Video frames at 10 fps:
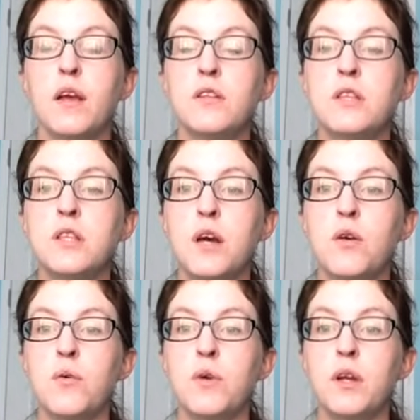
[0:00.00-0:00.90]

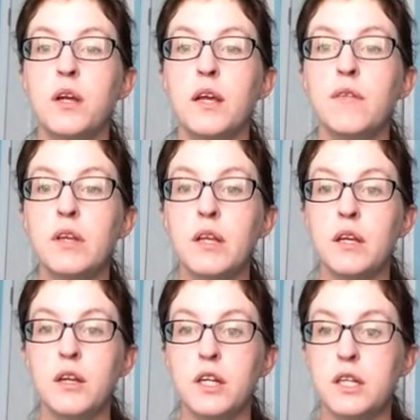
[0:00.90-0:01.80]
So even
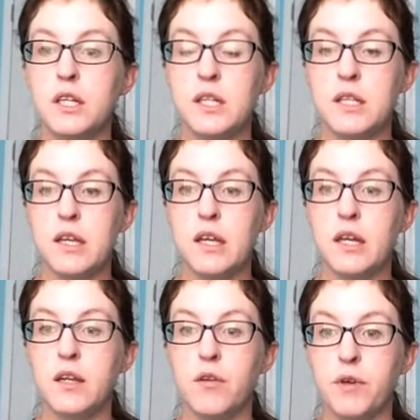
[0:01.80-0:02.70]
here in Tennessee
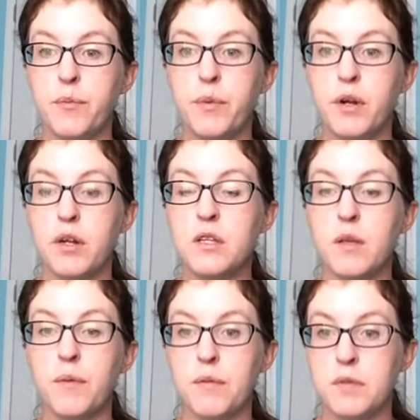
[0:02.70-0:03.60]
in November and
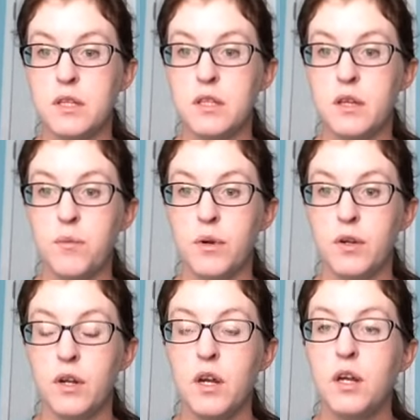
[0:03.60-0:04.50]
sometimes
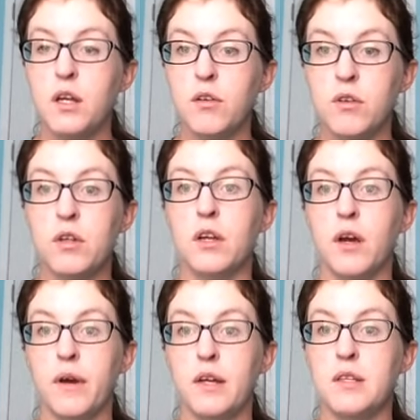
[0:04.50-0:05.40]
December, you can go
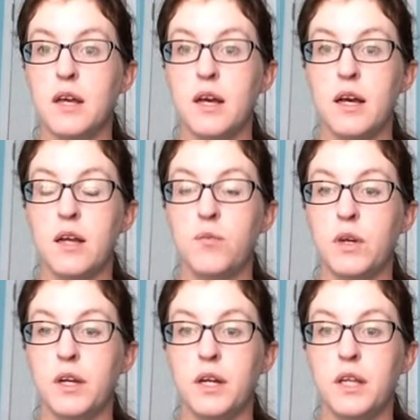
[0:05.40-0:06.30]
outside
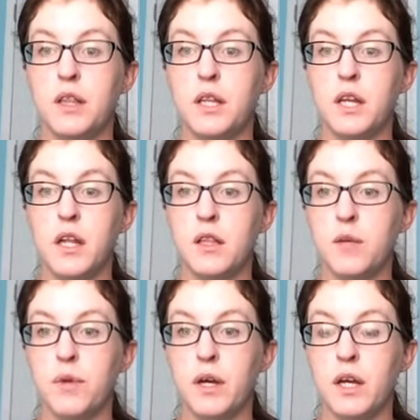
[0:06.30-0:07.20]
with
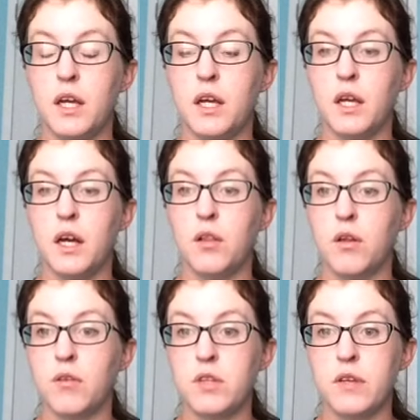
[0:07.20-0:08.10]
nothing but a
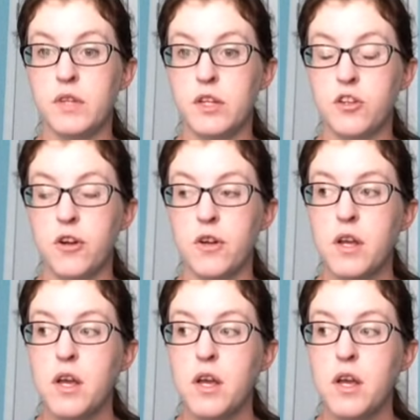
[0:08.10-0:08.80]
long sleeve t-shirt.